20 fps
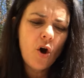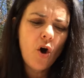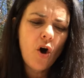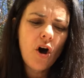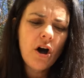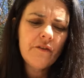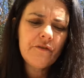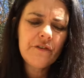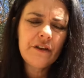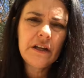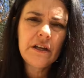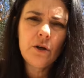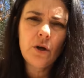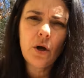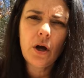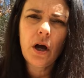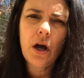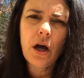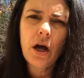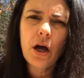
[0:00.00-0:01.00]
Often
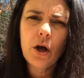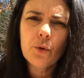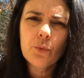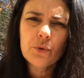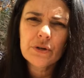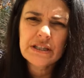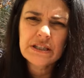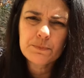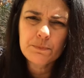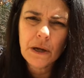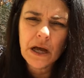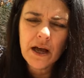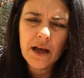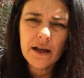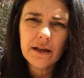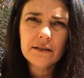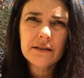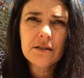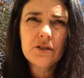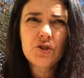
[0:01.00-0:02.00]
a
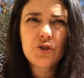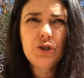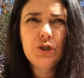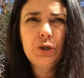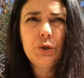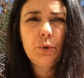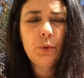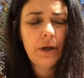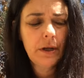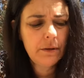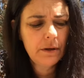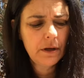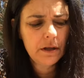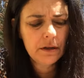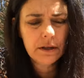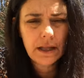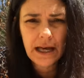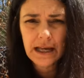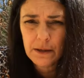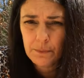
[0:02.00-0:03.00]
response to, and a
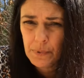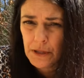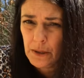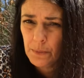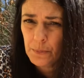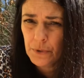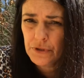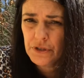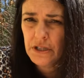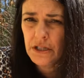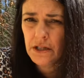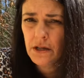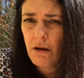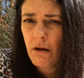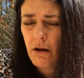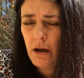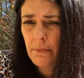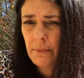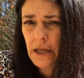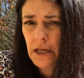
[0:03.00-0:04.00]
lot of people did
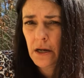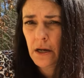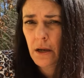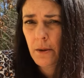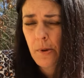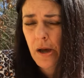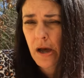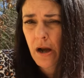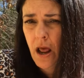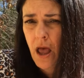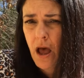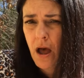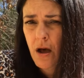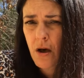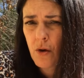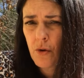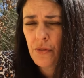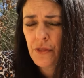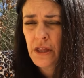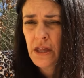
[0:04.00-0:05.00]
comment about
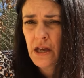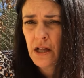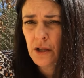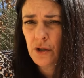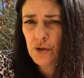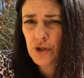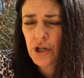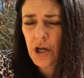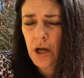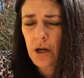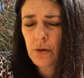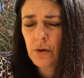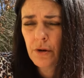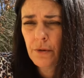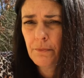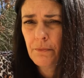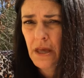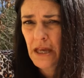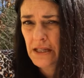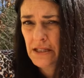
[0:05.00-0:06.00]
how the yellow
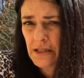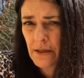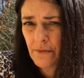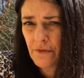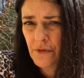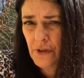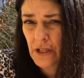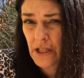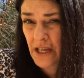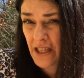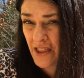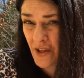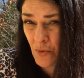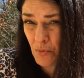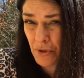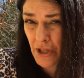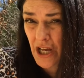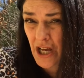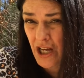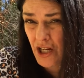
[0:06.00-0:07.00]
chakra makes them feel like they're
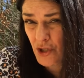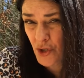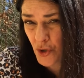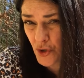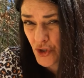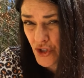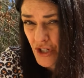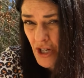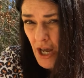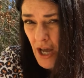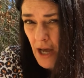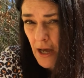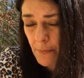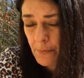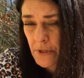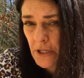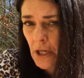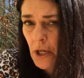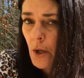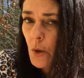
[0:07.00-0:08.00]
blocked or
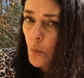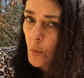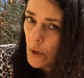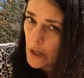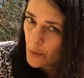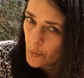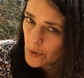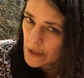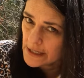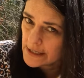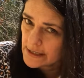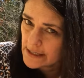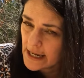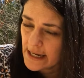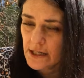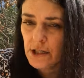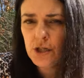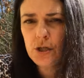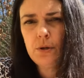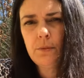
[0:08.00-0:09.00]
stopped. What I want to
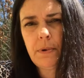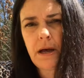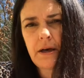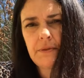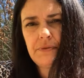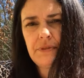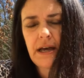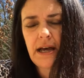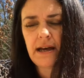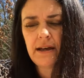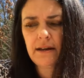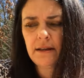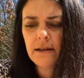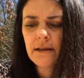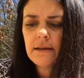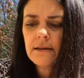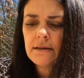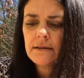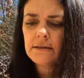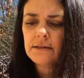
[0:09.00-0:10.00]
say to you about that
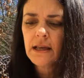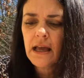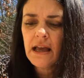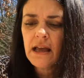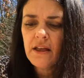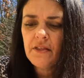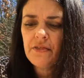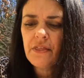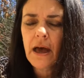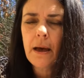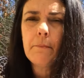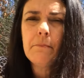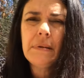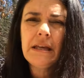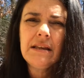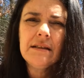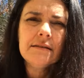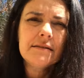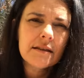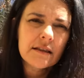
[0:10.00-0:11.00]
is that
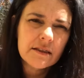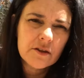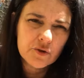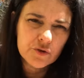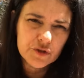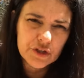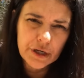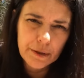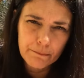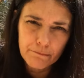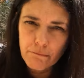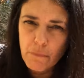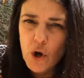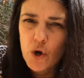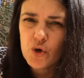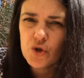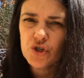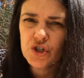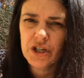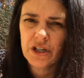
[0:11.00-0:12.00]
means that there's an
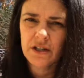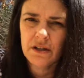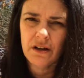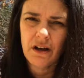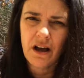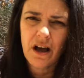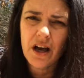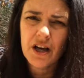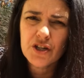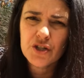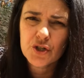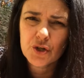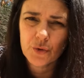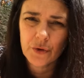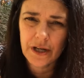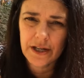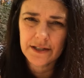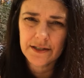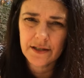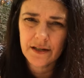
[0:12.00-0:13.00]
emotion under
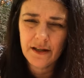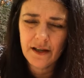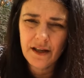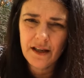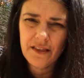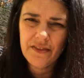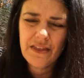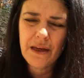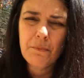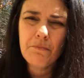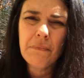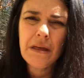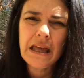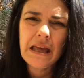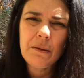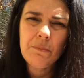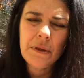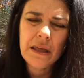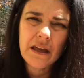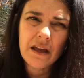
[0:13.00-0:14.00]
it that
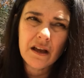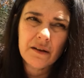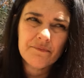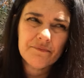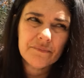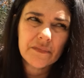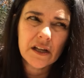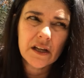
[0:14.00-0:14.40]
may be